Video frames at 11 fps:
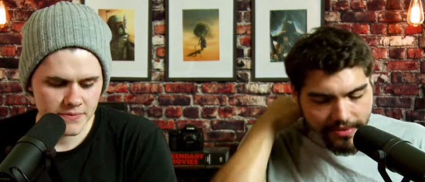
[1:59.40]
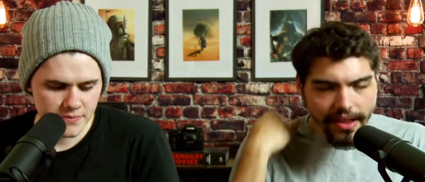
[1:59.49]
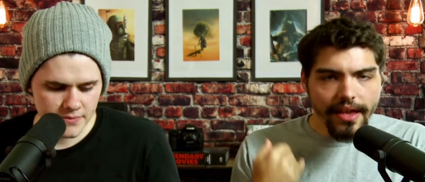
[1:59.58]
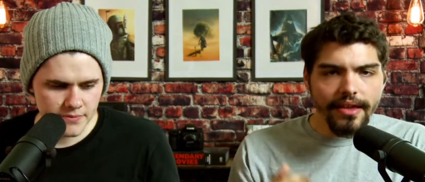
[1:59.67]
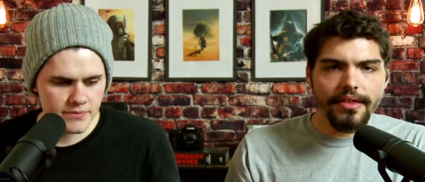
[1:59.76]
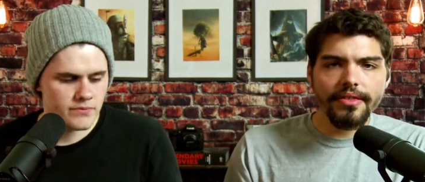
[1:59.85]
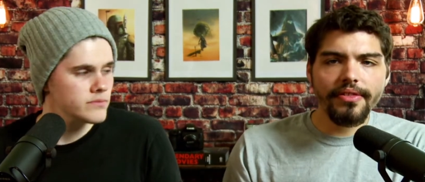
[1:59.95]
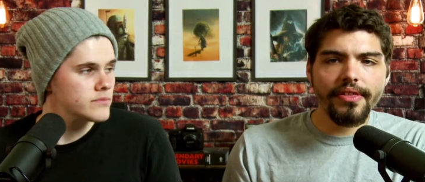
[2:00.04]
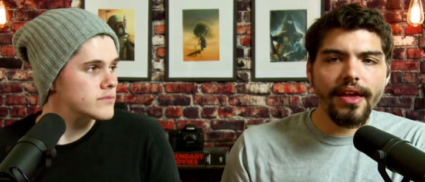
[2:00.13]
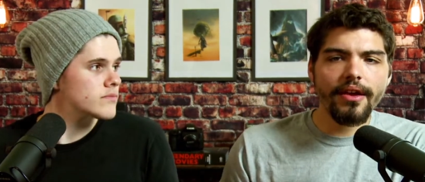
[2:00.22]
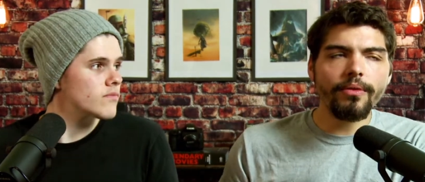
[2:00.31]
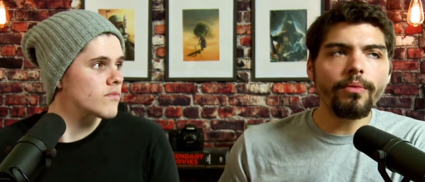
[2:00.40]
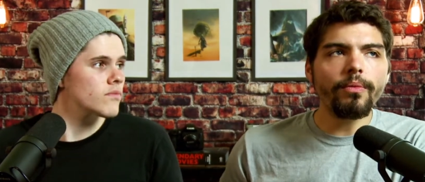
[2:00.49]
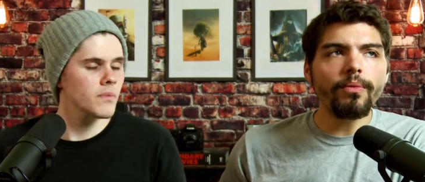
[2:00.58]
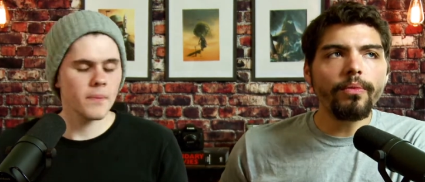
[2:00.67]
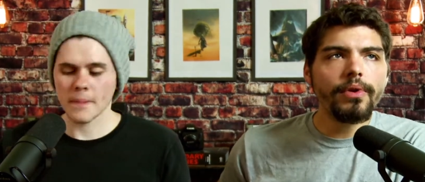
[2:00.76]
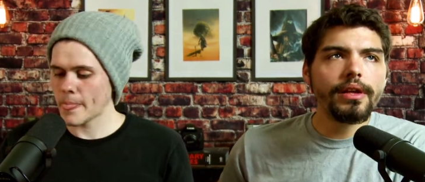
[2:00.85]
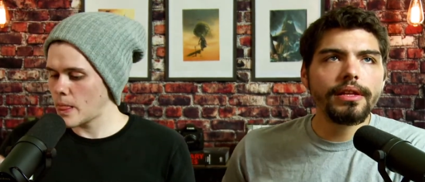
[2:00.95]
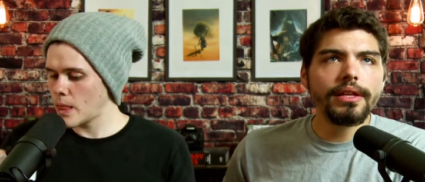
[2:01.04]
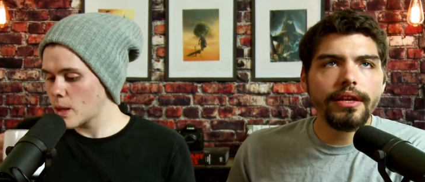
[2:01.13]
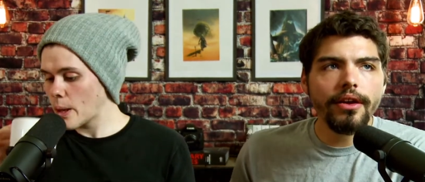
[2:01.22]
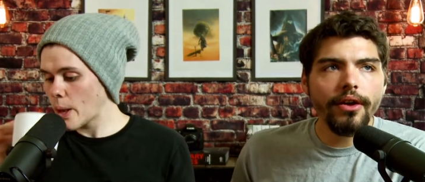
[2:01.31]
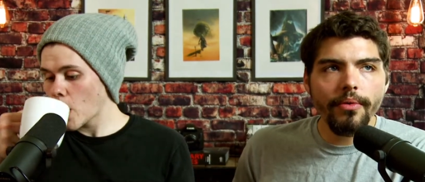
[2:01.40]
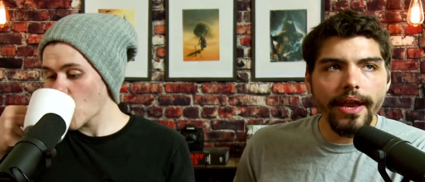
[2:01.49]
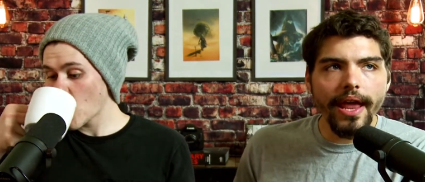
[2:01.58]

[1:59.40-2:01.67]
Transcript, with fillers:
Speaker 1: like they're really going